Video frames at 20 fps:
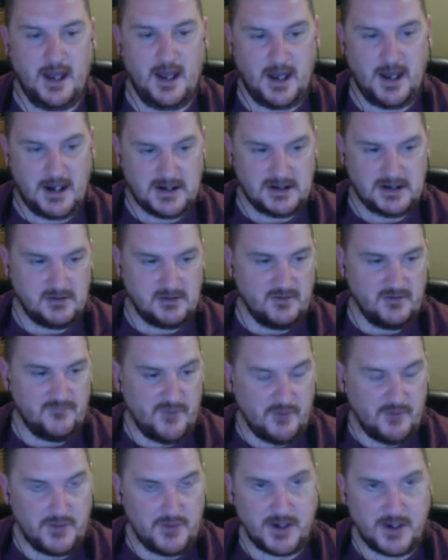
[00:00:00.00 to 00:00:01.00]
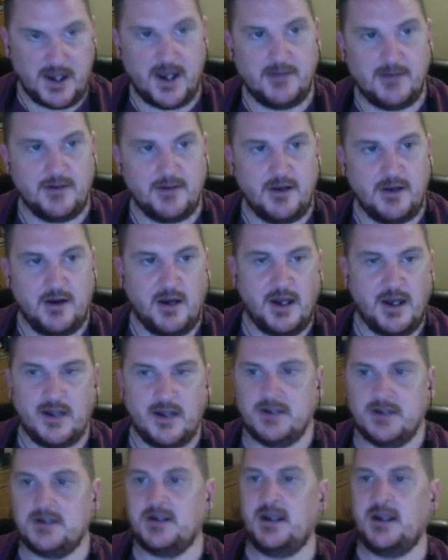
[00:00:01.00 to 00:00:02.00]
that's the review of the game,
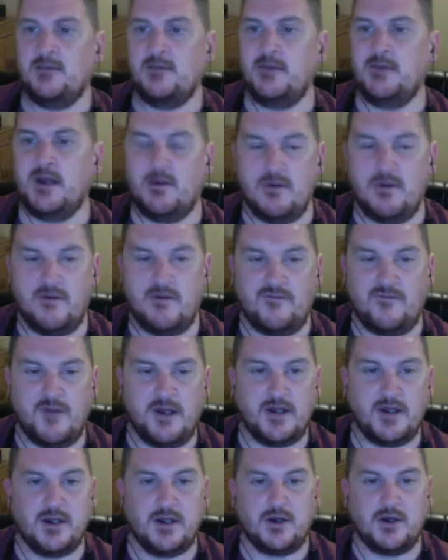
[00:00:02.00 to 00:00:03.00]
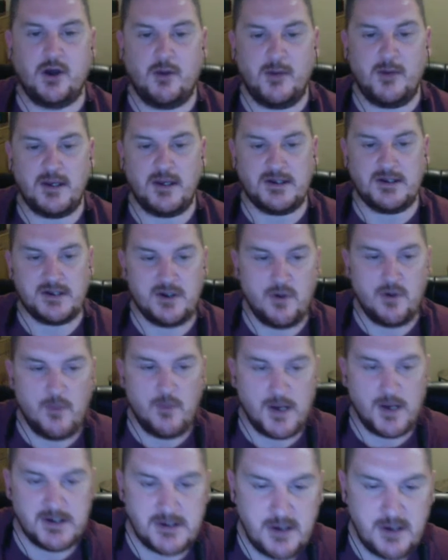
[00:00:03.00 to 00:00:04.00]
guys. Let me know what you think in the comments, and
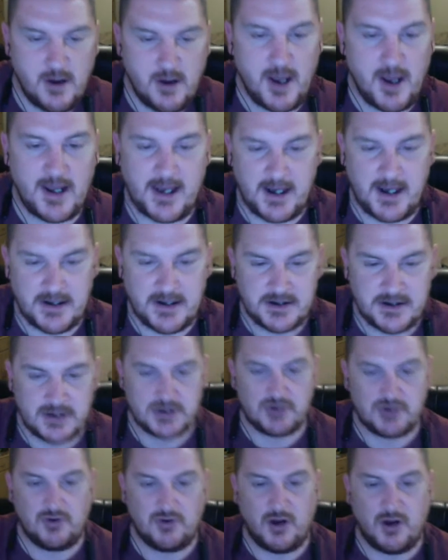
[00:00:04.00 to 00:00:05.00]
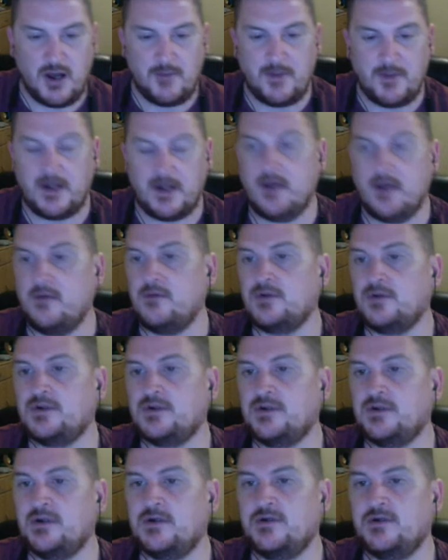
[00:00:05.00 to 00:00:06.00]
always like and subscribe, and I will
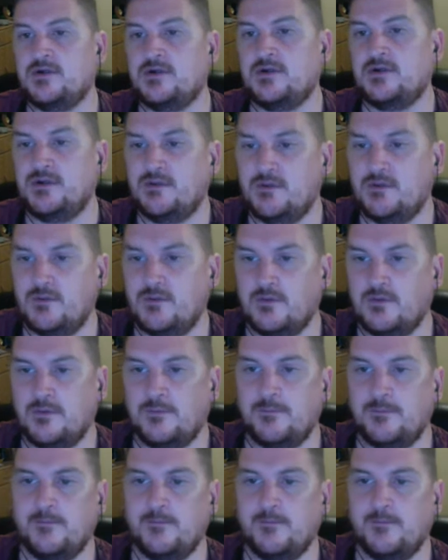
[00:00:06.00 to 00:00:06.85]
see you soon.